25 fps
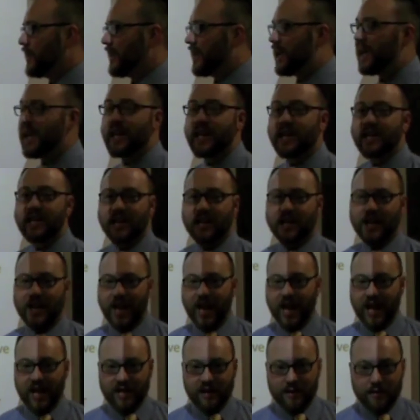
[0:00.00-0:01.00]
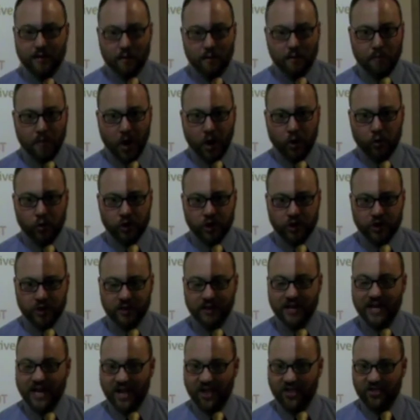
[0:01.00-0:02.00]
indicate motion.
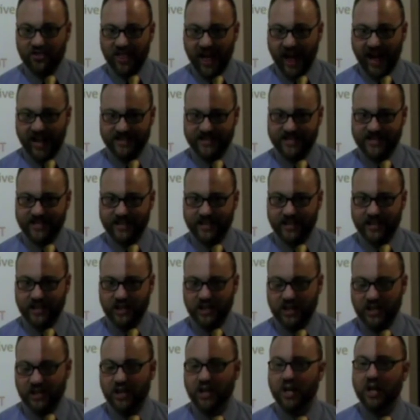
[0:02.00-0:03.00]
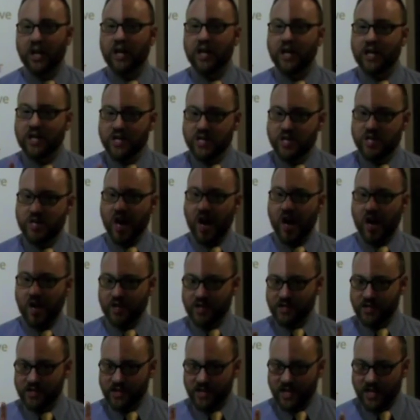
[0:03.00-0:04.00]
That's the key.
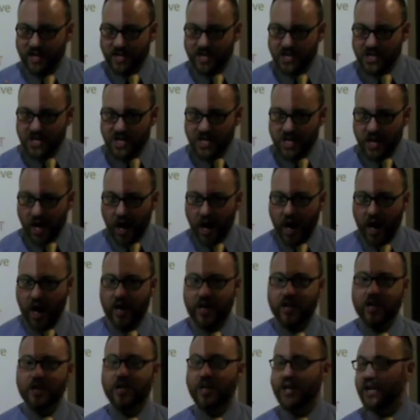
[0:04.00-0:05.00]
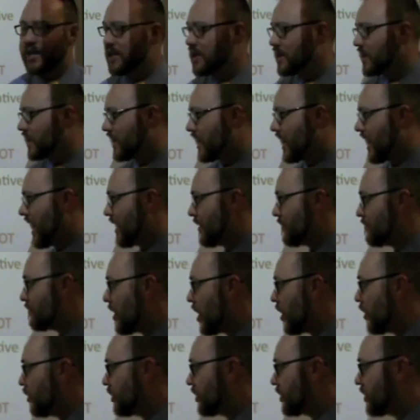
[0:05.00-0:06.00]
Does not indicate
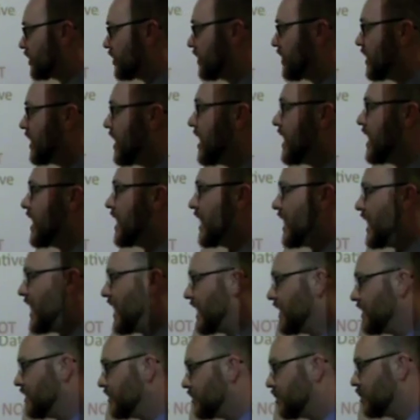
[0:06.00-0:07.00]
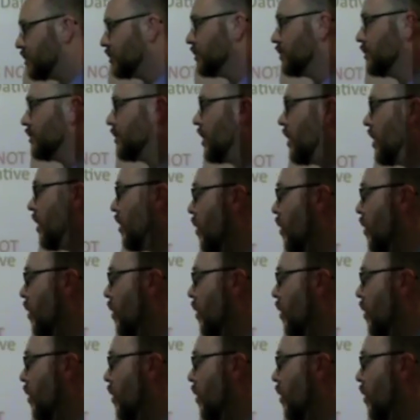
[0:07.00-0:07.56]
motion into